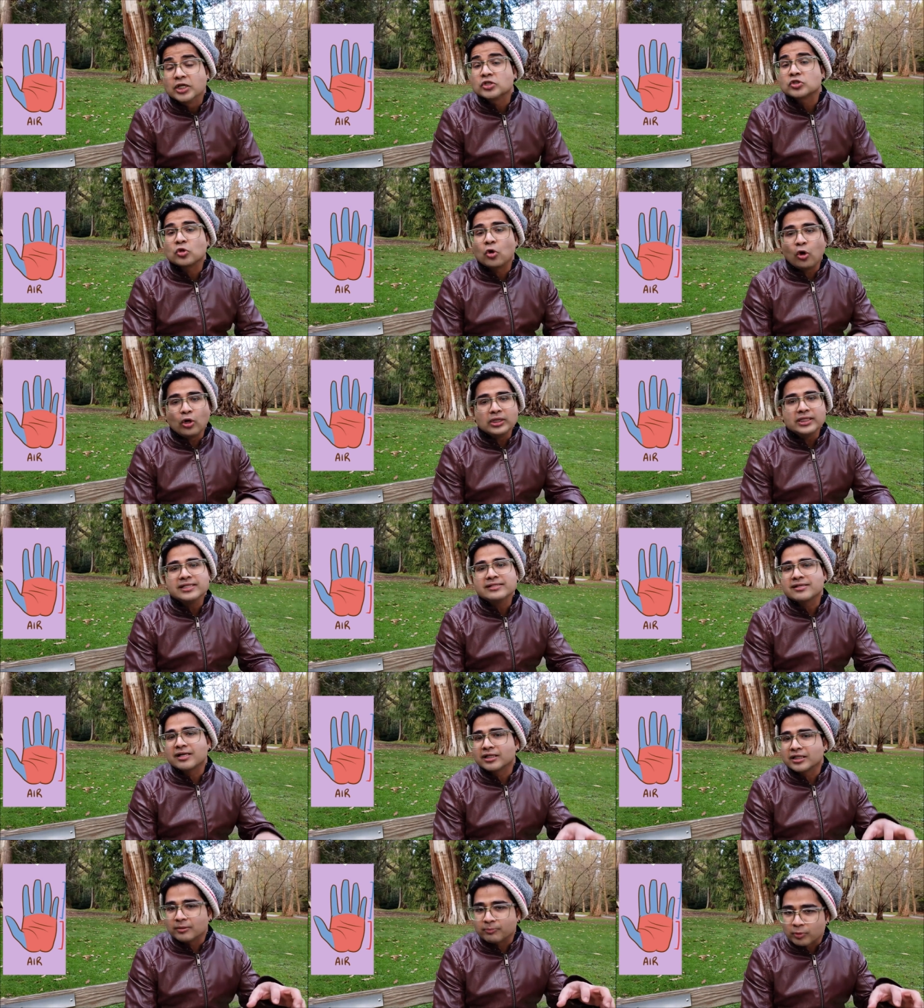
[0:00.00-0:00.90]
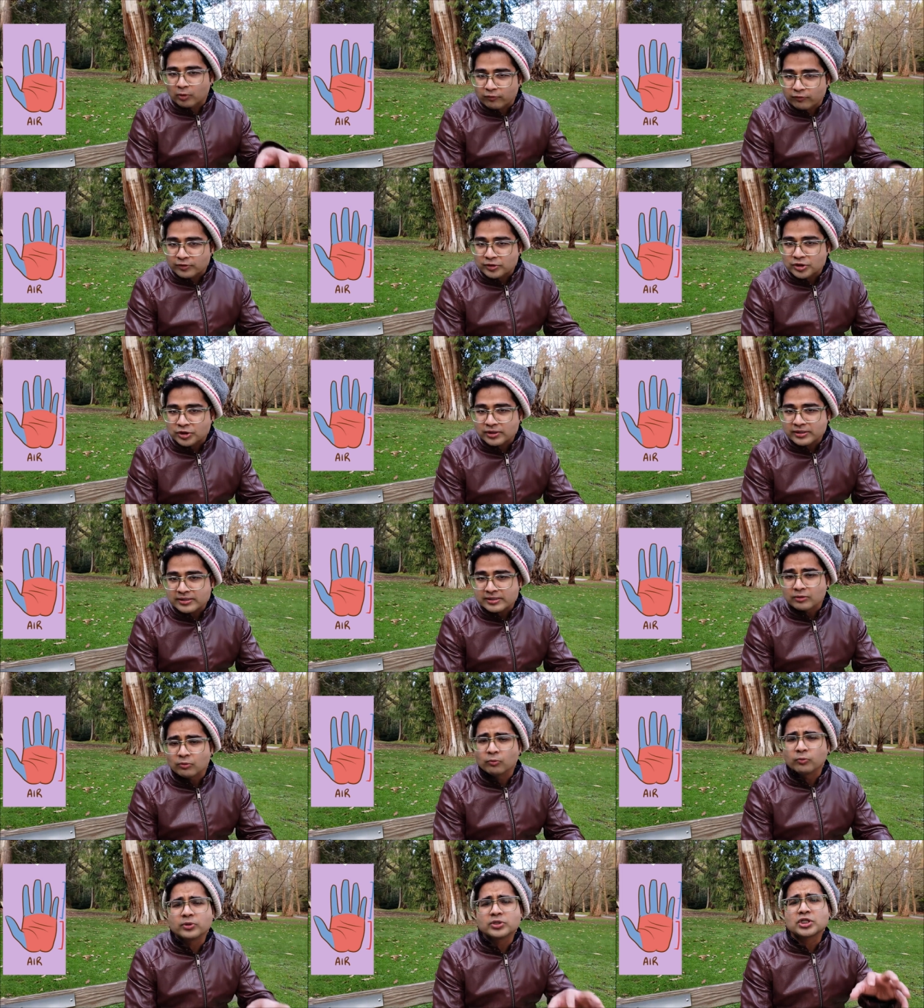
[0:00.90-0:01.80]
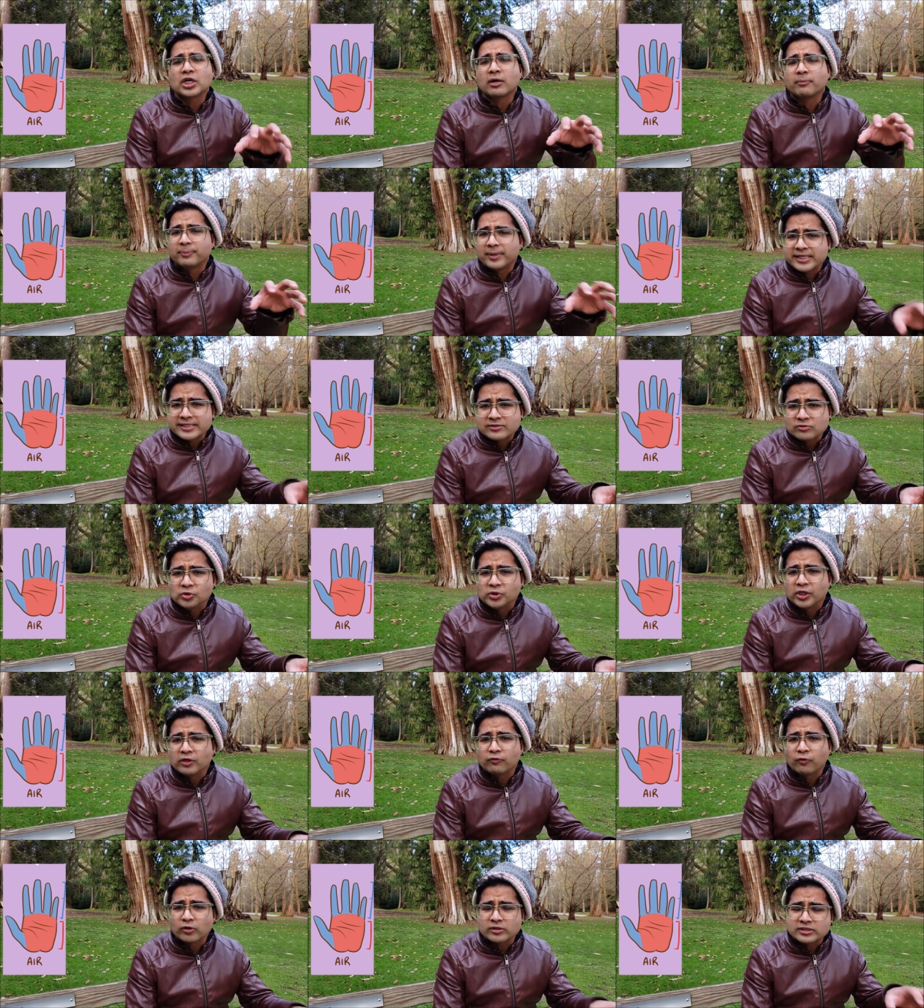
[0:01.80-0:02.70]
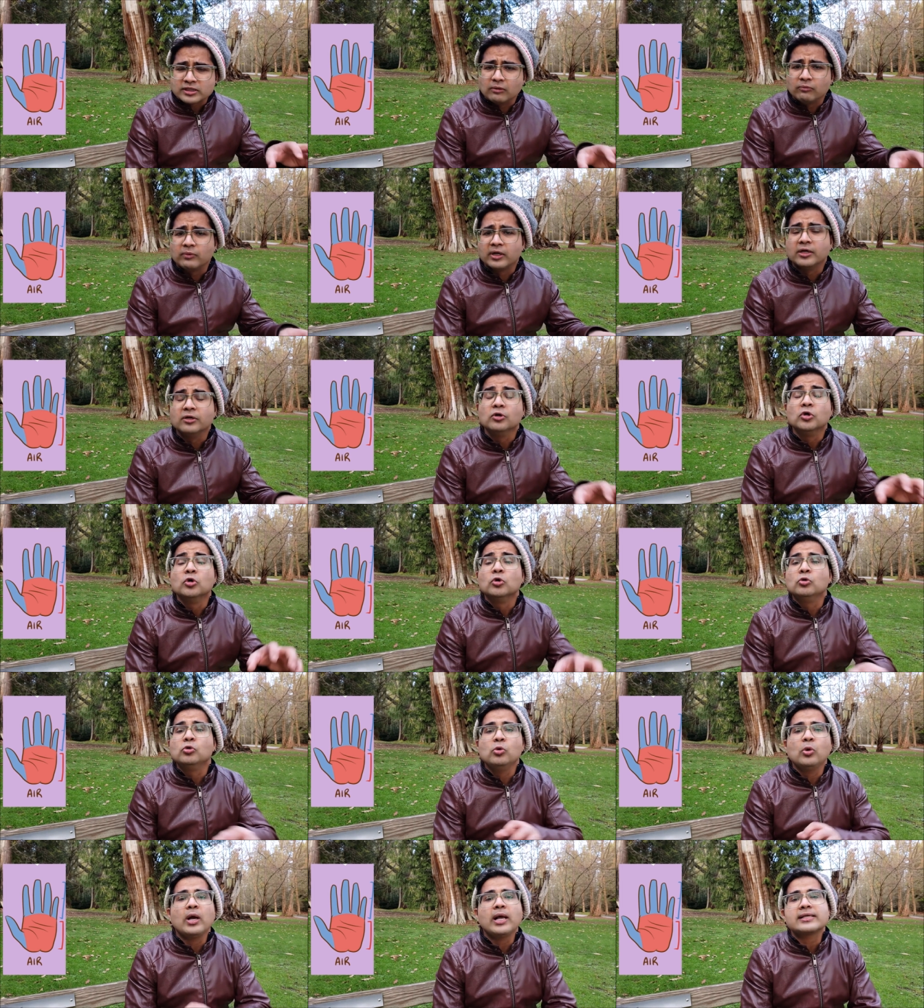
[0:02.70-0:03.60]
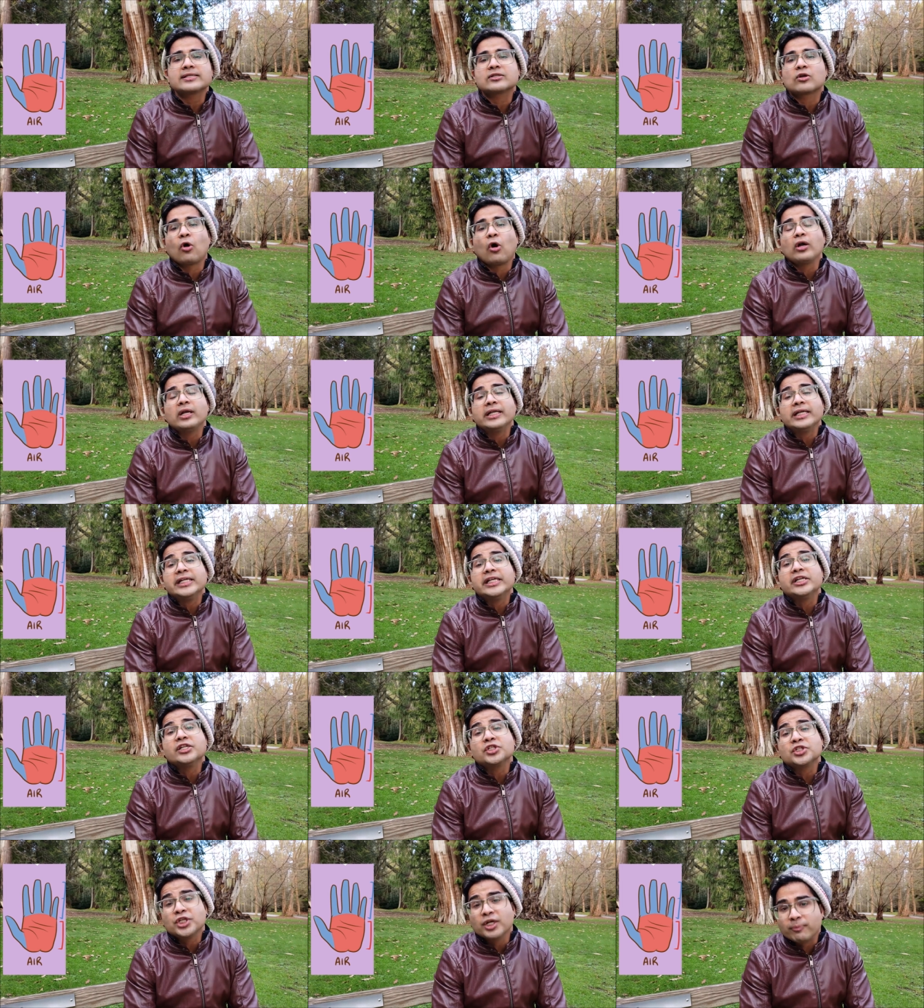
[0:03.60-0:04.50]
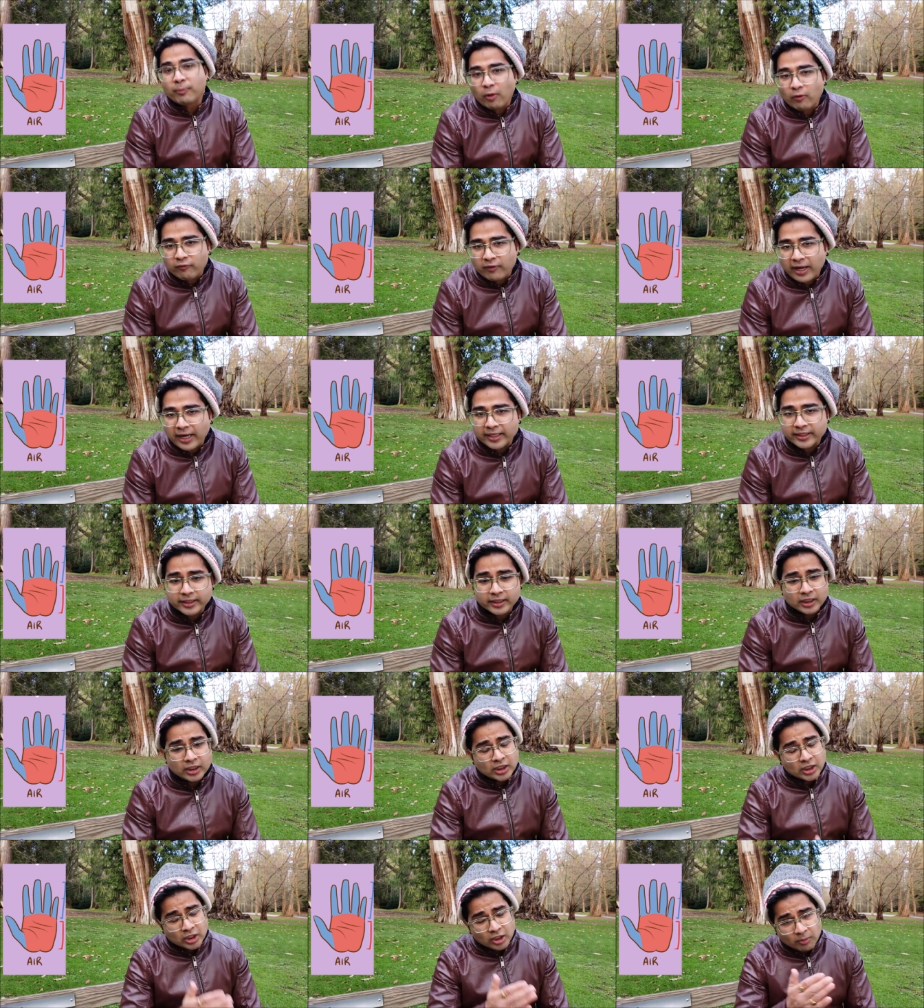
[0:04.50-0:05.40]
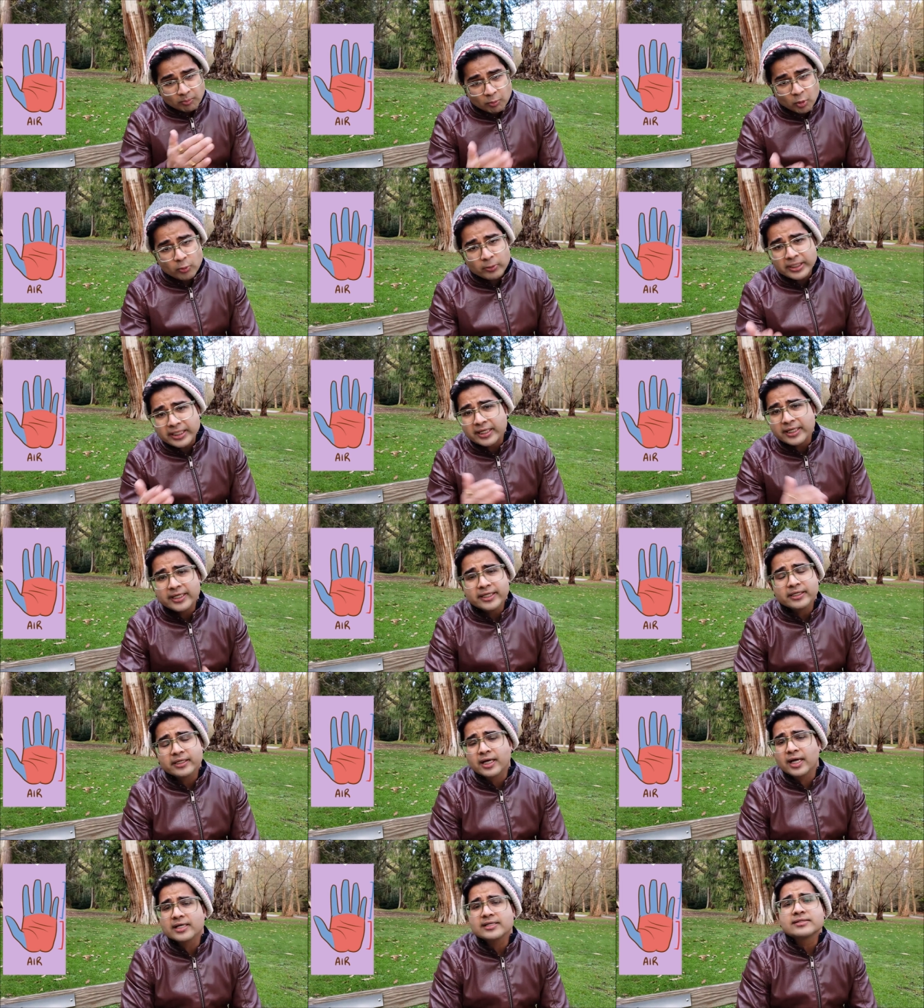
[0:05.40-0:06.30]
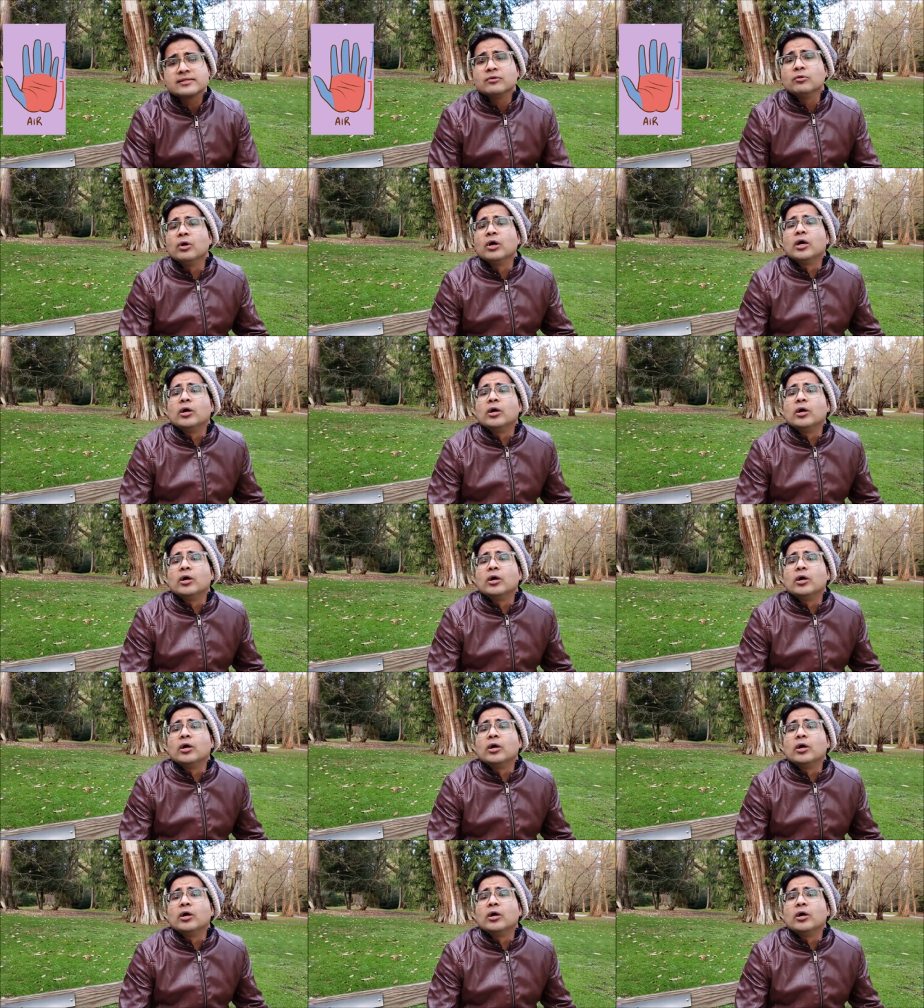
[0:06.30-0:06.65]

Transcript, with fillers: So all these are the professions which are best suited for someone who has got air shape of hand. Moving ahead guys,